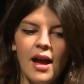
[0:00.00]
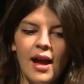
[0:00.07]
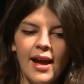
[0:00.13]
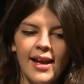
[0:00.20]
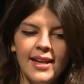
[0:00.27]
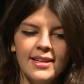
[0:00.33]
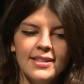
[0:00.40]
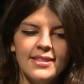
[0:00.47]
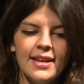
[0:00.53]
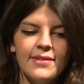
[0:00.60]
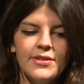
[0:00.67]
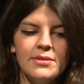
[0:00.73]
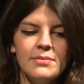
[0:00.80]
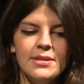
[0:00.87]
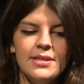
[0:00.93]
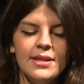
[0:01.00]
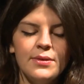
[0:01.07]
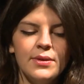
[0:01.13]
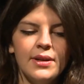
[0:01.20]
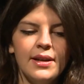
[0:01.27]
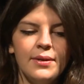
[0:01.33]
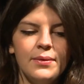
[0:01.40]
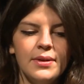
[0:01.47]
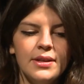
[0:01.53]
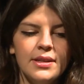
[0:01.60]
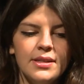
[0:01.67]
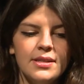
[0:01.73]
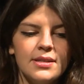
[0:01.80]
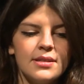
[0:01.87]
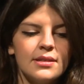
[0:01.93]
I discovered music when I
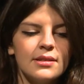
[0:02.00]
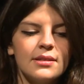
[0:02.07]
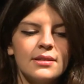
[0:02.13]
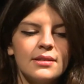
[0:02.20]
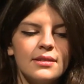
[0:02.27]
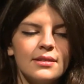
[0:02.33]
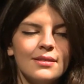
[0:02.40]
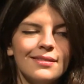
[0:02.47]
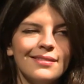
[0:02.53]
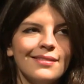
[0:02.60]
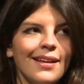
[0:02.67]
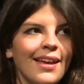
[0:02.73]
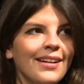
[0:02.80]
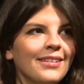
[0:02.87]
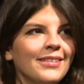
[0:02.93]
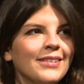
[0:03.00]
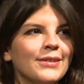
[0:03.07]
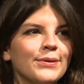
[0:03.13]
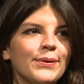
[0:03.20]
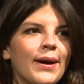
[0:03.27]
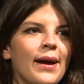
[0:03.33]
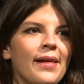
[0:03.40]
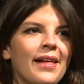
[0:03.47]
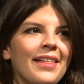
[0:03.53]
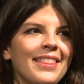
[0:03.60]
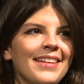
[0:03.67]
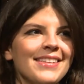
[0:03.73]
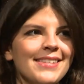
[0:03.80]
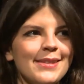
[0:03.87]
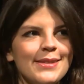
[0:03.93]
was, I don't know, I, I
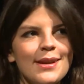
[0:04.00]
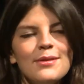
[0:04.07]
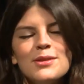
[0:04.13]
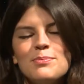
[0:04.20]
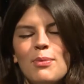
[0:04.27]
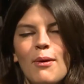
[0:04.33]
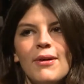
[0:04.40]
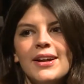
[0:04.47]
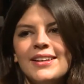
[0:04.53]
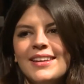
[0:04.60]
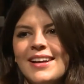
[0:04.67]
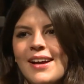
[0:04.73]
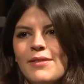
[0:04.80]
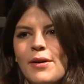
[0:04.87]
think since I was born, like I've